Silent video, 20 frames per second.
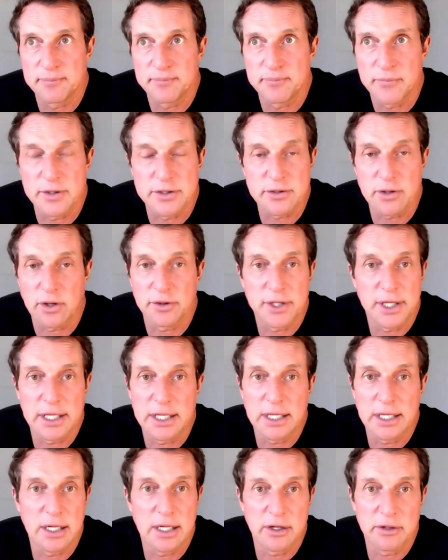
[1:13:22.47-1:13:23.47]
it's all taken
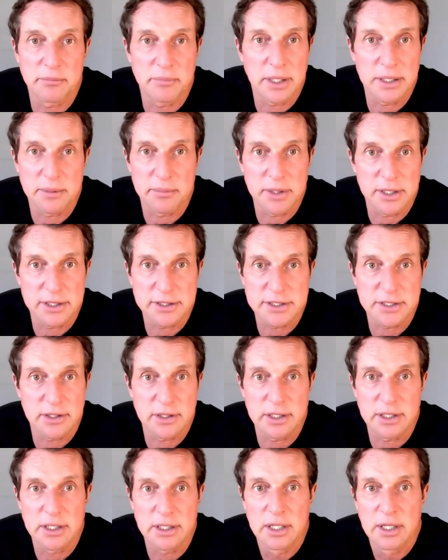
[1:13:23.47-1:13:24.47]
care of by the
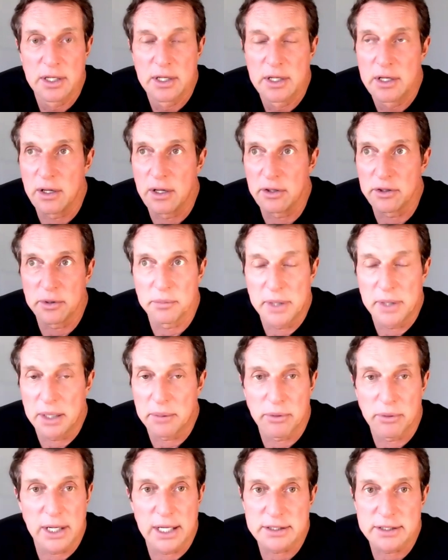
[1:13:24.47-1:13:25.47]
military all your
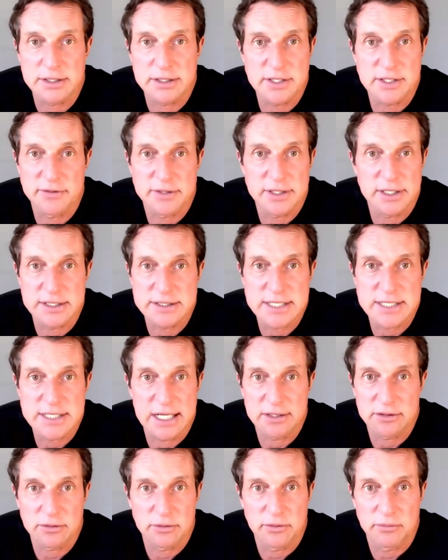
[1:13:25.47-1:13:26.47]
malpractice, everything is
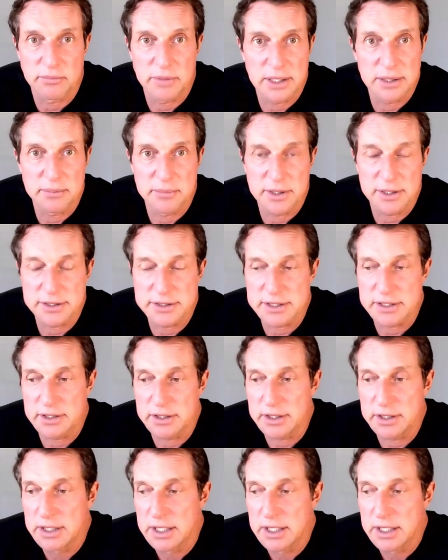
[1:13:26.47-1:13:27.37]
handled by the military.